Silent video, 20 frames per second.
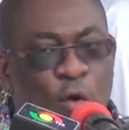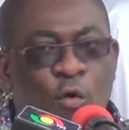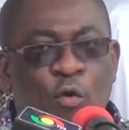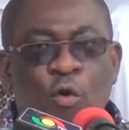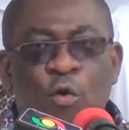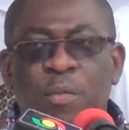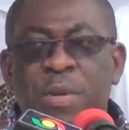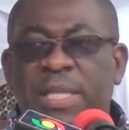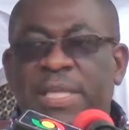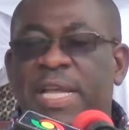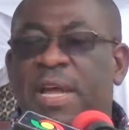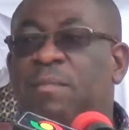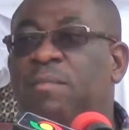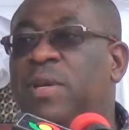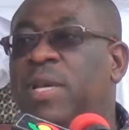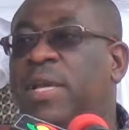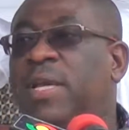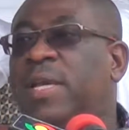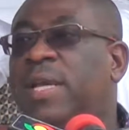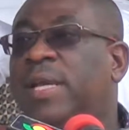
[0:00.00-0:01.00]
will be
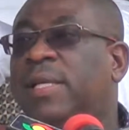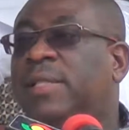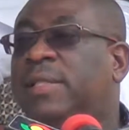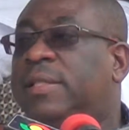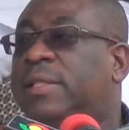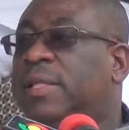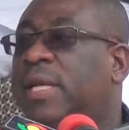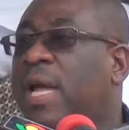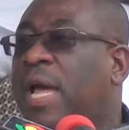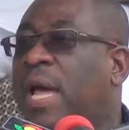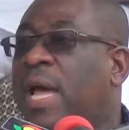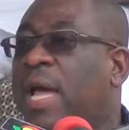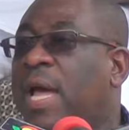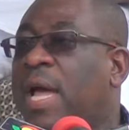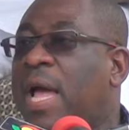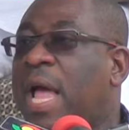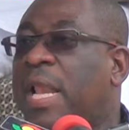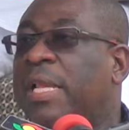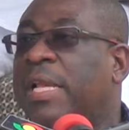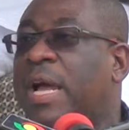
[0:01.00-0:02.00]
tabling it
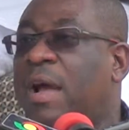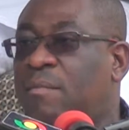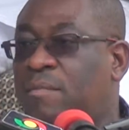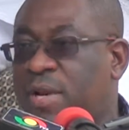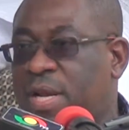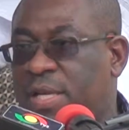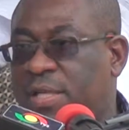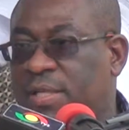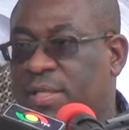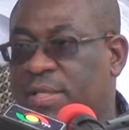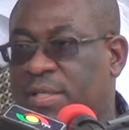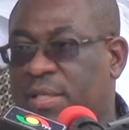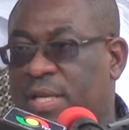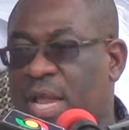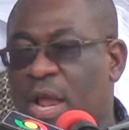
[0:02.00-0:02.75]
at Cabinet.